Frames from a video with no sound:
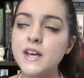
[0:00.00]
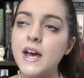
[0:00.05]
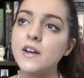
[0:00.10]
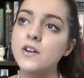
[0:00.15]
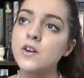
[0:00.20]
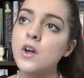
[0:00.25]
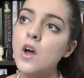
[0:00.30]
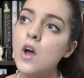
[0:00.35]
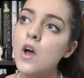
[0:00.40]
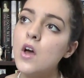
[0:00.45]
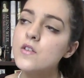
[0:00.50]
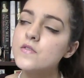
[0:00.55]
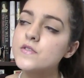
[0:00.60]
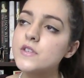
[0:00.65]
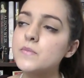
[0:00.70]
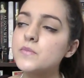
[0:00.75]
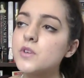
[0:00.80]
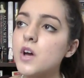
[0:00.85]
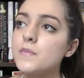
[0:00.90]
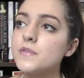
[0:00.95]
And
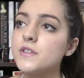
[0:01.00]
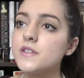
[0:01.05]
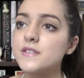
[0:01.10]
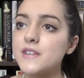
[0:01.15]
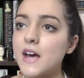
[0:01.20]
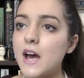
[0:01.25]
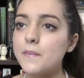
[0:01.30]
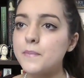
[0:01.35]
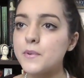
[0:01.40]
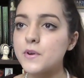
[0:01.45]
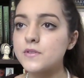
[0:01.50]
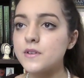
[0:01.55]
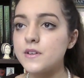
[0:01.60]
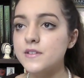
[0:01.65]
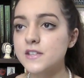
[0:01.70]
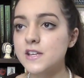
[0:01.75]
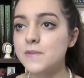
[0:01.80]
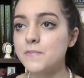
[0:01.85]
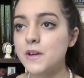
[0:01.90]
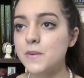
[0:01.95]
sometimes it's sad because I
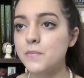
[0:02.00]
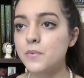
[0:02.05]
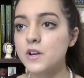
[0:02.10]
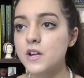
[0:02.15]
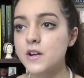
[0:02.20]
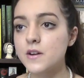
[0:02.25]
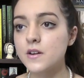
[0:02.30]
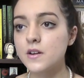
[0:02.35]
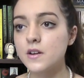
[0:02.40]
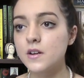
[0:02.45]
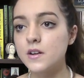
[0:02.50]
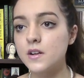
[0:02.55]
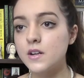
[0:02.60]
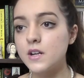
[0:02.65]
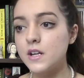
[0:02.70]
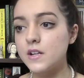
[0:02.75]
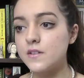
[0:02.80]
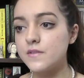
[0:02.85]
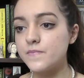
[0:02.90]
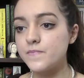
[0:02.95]
see people
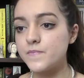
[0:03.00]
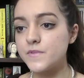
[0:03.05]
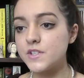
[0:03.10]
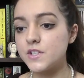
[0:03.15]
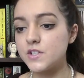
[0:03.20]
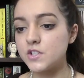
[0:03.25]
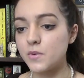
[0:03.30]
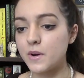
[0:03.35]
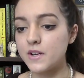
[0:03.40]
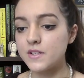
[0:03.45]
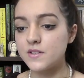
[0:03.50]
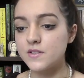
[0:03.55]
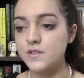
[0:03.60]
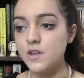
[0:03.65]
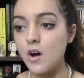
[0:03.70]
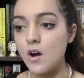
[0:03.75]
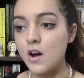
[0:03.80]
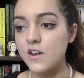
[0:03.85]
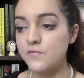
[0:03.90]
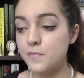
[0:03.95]
in situations
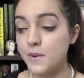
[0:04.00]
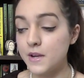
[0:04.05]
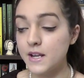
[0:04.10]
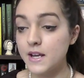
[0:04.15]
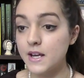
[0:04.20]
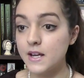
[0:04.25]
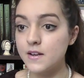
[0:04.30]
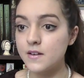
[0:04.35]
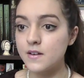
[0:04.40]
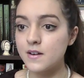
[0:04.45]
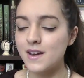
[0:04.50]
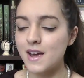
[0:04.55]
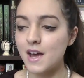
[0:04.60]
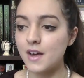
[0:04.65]
that I've been in,